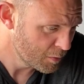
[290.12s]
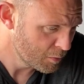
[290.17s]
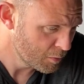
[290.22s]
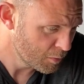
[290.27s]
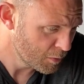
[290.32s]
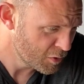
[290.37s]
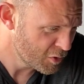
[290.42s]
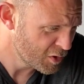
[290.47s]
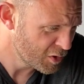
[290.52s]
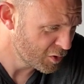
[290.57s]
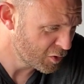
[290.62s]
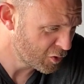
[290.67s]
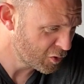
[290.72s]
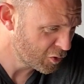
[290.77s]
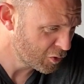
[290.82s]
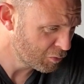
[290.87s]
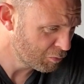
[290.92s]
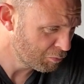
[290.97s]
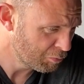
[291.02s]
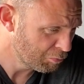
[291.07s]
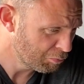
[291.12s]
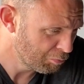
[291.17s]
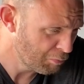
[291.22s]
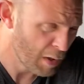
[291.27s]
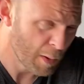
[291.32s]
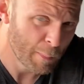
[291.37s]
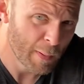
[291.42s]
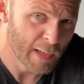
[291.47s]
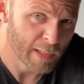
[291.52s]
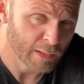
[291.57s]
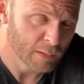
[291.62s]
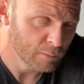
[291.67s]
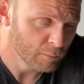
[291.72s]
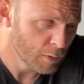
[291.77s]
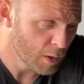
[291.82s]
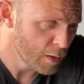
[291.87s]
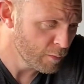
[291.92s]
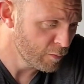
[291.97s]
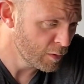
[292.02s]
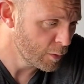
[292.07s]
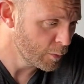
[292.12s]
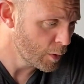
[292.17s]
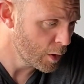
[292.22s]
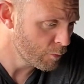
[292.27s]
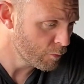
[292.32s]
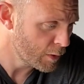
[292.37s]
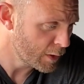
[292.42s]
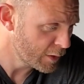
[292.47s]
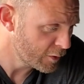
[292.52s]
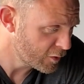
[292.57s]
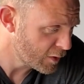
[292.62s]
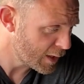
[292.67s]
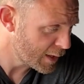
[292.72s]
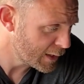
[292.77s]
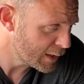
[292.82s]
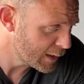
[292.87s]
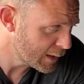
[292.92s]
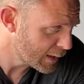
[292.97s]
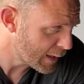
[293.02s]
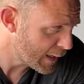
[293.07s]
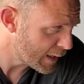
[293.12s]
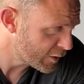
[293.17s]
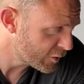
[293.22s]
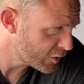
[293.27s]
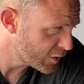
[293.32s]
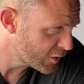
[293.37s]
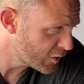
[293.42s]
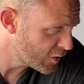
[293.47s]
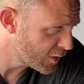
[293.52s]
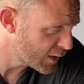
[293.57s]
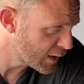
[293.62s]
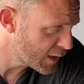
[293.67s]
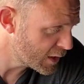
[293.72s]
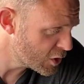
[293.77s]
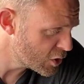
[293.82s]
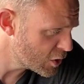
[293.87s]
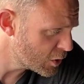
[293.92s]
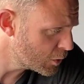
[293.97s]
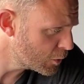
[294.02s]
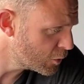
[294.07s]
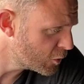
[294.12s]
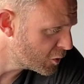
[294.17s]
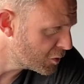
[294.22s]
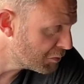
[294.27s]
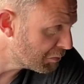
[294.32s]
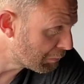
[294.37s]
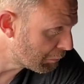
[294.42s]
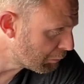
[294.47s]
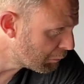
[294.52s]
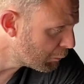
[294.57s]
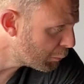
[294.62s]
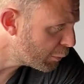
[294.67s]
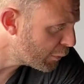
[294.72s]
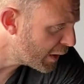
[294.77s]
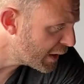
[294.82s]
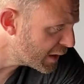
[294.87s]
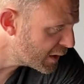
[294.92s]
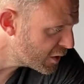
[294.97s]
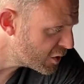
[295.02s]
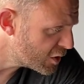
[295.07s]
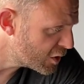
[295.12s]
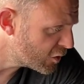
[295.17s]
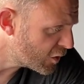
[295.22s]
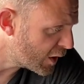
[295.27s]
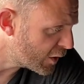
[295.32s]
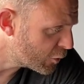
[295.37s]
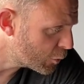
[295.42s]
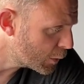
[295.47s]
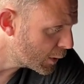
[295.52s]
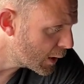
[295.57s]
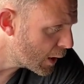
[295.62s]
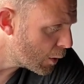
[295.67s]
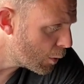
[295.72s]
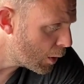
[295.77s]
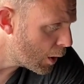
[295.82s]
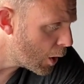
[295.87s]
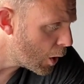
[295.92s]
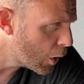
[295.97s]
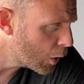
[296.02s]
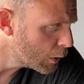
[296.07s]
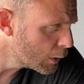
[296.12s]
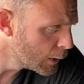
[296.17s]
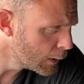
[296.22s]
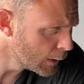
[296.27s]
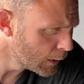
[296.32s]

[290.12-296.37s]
which is a pain. Hopefully we don't run into any gasketing issues and breakages as we go along.